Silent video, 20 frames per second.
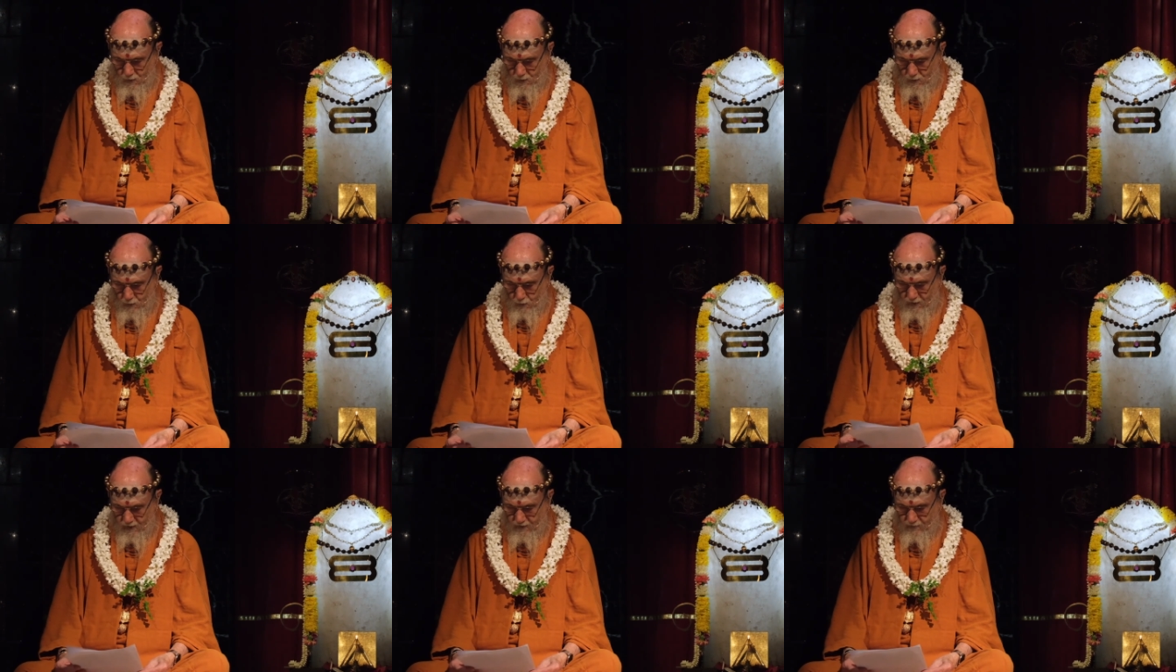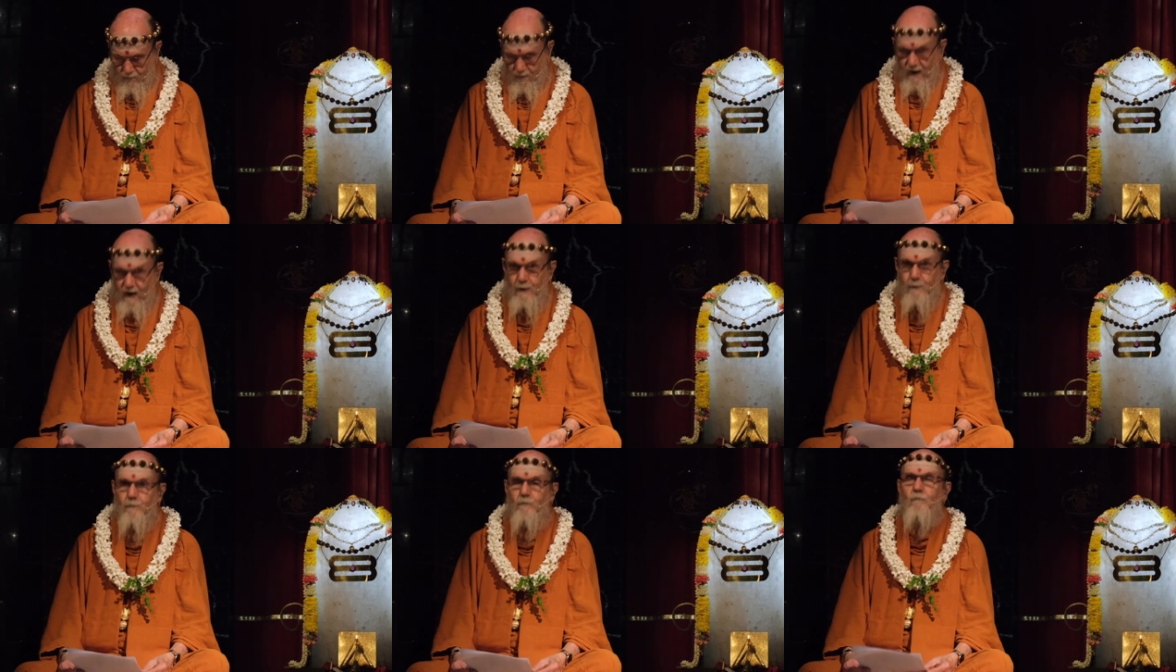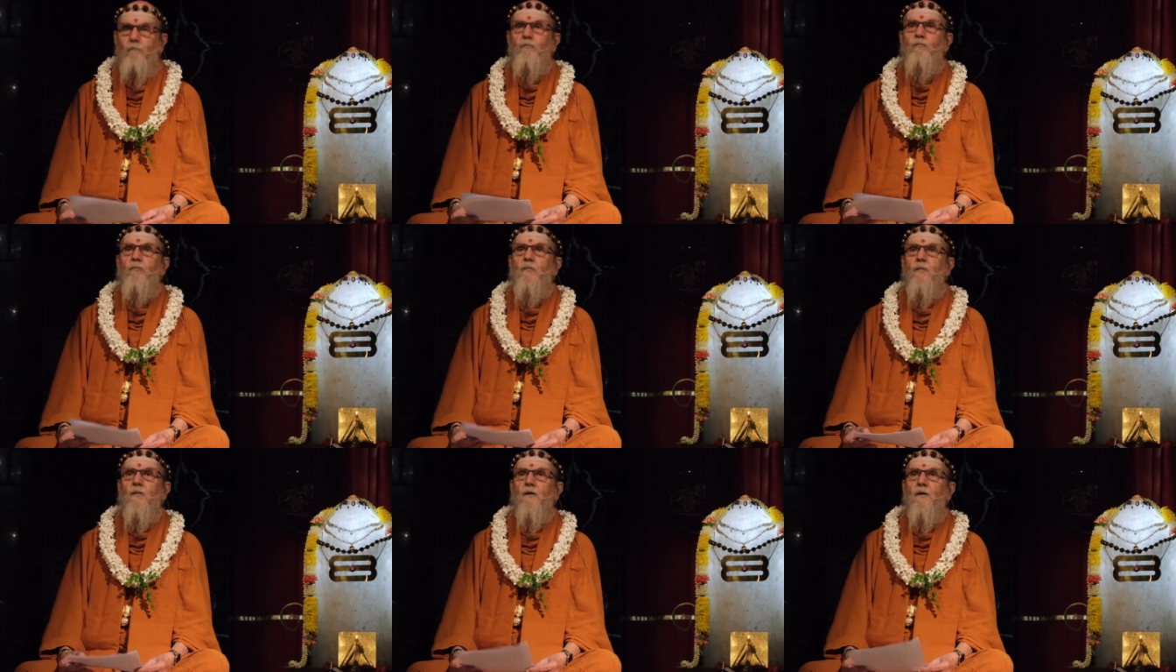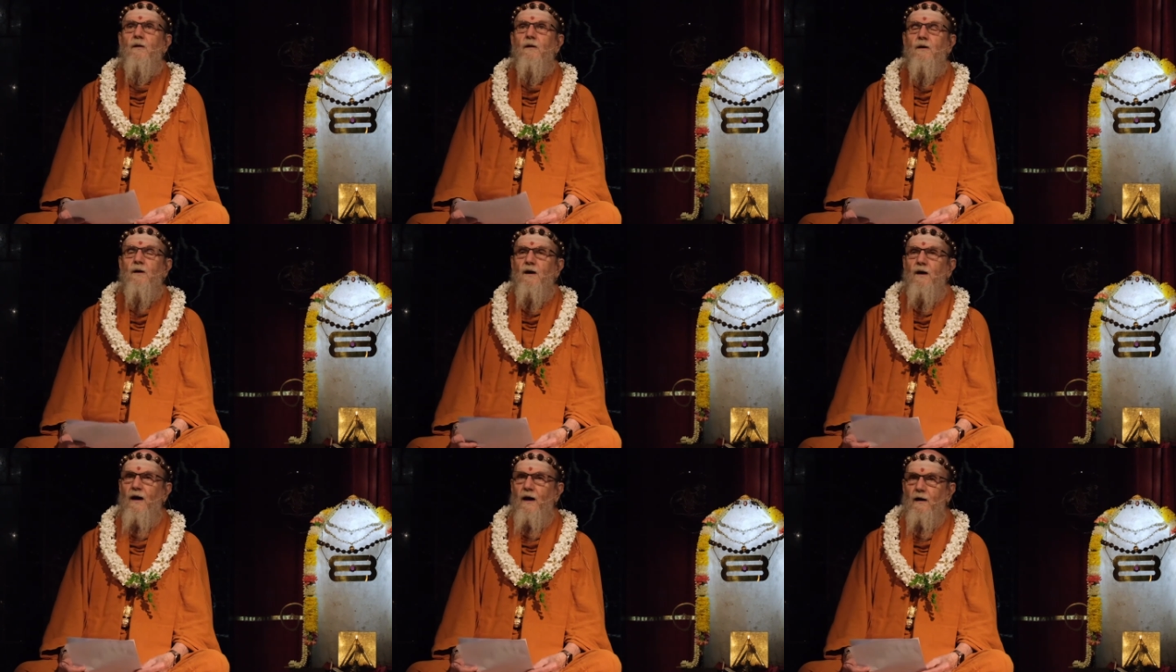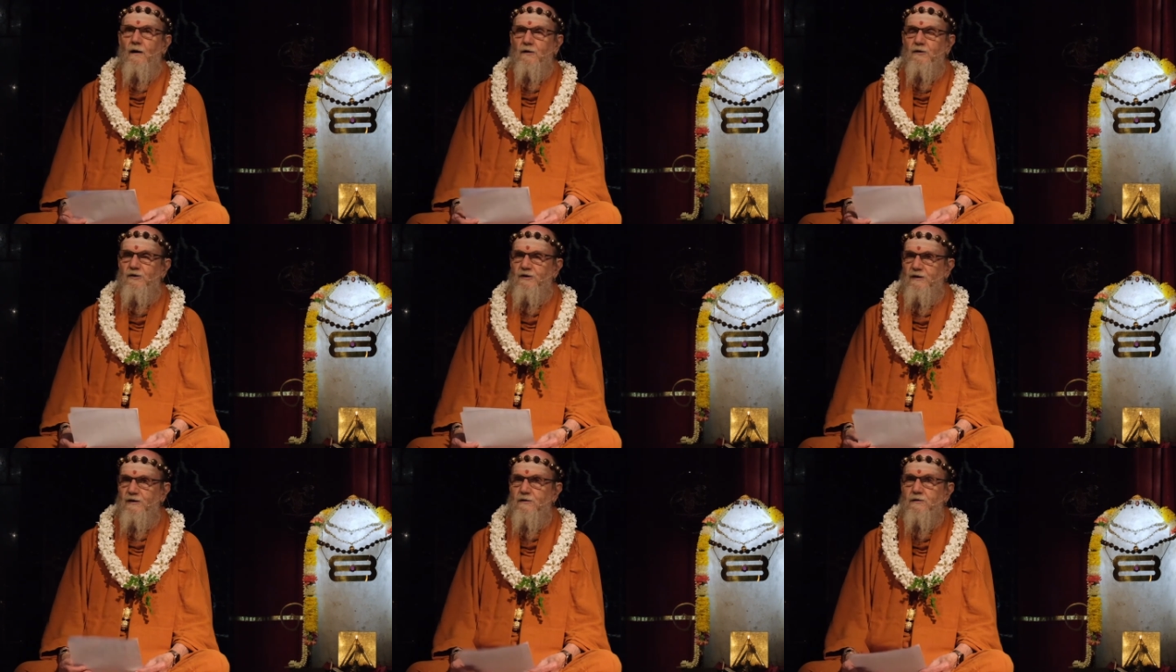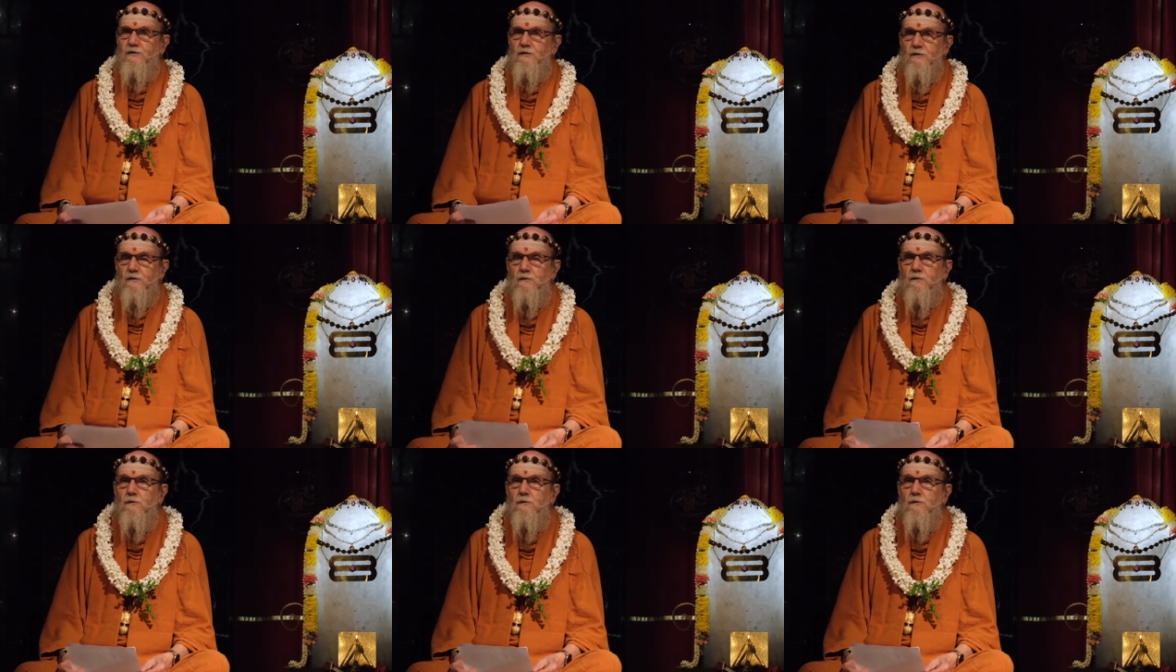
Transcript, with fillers: heard one of my analogies,